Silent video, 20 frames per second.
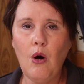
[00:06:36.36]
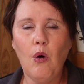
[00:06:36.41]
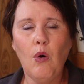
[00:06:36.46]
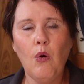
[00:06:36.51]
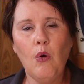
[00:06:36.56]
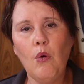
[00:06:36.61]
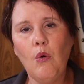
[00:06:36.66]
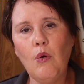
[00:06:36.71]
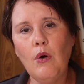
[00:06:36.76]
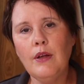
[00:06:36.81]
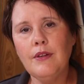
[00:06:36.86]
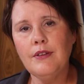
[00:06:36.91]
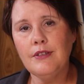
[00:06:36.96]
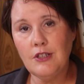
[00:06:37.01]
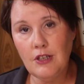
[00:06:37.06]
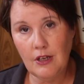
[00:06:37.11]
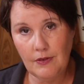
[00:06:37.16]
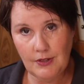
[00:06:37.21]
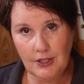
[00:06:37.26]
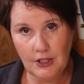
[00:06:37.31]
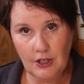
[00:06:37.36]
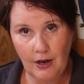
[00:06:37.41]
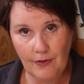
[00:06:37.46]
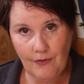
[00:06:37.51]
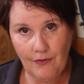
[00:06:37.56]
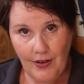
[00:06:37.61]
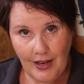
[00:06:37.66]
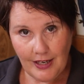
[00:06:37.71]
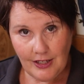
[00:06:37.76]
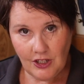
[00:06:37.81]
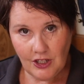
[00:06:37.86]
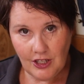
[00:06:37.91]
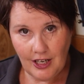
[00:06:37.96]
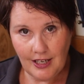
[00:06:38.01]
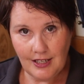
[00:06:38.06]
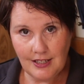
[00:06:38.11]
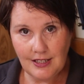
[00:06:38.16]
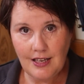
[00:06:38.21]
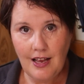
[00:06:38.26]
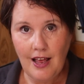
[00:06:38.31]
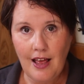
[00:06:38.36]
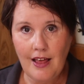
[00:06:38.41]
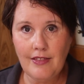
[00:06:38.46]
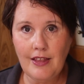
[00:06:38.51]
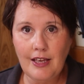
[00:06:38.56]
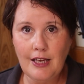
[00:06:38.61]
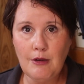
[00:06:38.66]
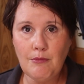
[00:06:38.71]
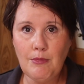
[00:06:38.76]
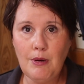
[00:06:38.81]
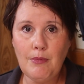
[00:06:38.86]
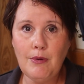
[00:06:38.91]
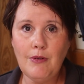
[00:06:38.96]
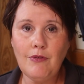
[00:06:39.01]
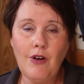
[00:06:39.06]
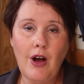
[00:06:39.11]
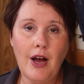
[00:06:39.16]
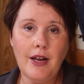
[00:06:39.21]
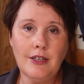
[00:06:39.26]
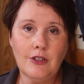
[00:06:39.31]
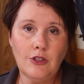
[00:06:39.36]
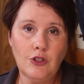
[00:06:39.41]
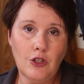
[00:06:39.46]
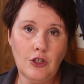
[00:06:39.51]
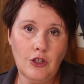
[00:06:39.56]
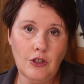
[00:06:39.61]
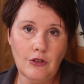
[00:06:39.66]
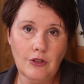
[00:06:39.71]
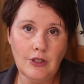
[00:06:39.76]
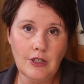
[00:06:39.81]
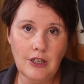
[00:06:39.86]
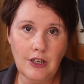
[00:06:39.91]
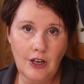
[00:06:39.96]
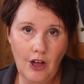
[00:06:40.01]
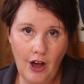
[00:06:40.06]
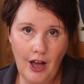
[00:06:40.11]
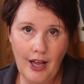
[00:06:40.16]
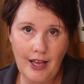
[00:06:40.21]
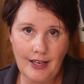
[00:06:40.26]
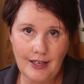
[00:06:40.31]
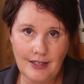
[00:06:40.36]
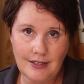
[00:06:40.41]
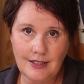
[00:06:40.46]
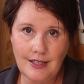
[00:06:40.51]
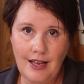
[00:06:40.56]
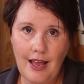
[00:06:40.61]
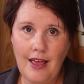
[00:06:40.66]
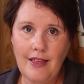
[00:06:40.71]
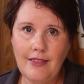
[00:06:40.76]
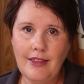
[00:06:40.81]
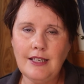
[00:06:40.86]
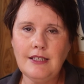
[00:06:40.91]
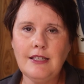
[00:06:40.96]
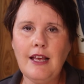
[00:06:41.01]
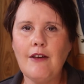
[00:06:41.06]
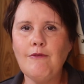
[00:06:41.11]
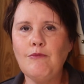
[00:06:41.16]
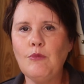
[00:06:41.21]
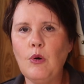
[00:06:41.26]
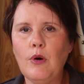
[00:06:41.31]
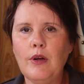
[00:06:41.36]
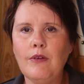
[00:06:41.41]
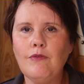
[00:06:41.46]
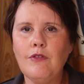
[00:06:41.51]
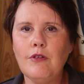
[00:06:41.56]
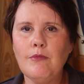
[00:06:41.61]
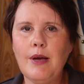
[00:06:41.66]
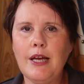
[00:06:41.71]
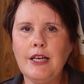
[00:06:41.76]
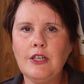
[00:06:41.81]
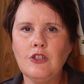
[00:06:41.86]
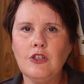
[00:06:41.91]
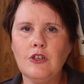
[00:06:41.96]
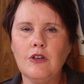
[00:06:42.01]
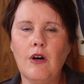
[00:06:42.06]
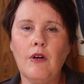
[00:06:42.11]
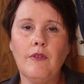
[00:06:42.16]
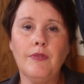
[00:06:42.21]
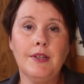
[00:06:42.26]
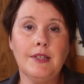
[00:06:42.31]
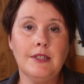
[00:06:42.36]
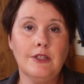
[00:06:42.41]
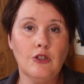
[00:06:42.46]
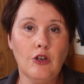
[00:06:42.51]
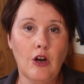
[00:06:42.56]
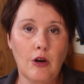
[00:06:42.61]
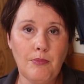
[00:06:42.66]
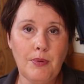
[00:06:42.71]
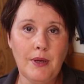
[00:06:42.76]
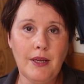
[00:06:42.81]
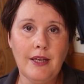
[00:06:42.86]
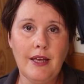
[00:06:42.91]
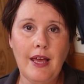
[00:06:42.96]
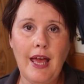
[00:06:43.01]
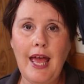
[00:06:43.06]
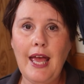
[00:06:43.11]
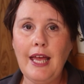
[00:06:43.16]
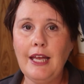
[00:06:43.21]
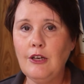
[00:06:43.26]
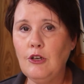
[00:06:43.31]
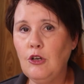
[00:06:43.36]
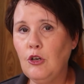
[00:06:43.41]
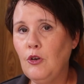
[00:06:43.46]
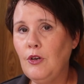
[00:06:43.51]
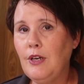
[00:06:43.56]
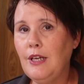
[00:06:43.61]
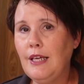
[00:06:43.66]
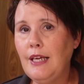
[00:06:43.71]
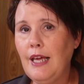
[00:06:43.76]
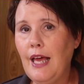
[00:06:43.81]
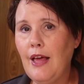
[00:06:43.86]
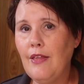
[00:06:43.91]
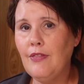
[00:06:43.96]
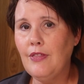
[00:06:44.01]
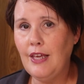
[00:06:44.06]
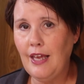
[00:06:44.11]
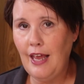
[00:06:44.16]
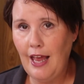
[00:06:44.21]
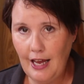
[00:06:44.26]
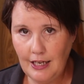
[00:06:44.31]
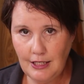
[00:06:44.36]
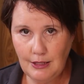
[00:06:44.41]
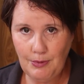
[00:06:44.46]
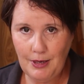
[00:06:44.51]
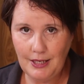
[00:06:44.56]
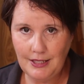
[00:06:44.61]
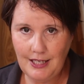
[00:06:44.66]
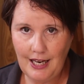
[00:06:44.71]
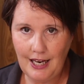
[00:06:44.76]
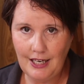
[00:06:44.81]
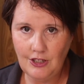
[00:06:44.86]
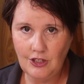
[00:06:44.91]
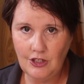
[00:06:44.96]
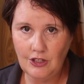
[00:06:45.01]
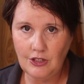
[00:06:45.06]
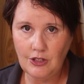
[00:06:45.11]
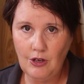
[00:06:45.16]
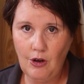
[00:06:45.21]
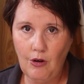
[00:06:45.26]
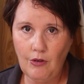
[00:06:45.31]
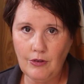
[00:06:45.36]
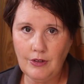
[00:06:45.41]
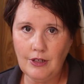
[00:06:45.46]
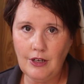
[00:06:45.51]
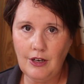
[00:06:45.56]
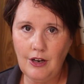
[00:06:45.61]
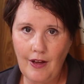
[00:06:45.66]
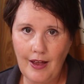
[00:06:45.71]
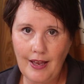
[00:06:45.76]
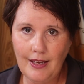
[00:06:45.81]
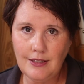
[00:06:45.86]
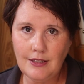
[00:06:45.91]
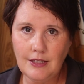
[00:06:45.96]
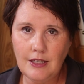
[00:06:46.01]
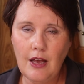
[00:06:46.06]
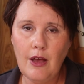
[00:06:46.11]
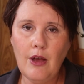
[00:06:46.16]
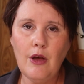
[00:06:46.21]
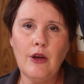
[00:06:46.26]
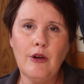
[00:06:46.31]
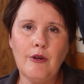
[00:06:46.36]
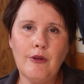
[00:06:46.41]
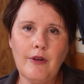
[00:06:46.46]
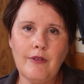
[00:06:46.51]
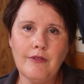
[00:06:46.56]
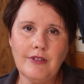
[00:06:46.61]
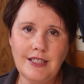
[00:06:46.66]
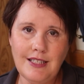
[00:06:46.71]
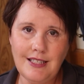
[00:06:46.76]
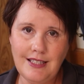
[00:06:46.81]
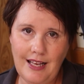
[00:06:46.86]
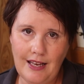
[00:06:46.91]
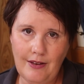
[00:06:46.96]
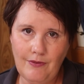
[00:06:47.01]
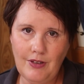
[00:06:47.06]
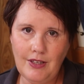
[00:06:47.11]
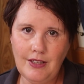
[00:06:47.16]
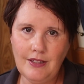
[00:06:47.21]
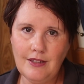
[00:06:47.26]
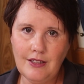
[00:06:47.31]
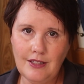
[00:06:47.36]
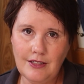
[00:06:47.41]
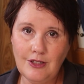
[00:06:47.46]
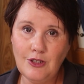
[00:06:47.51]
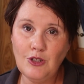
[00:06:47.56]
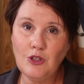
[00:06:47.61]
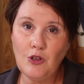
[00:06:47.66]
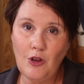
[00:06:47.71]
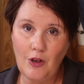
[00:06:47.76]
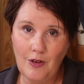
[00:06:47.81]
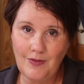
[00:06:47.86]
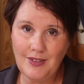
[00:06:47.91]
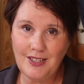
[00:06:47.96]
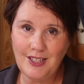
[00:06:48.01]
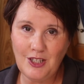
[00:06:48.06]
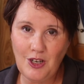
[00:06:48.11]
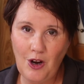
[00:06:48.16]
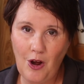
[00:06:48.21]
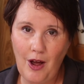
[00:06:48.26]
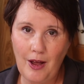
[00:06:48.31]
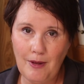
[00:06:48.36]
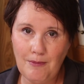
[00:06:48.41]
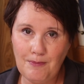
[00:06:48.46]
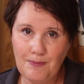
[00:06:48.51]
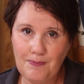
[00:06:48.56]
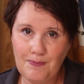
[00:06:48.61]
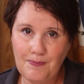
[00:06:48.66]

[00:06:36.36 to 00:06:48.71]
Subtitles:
or the service type fact sheets that can be provided to your clients. These have more information on this topic, including the expectations on clients who are receiving this service type.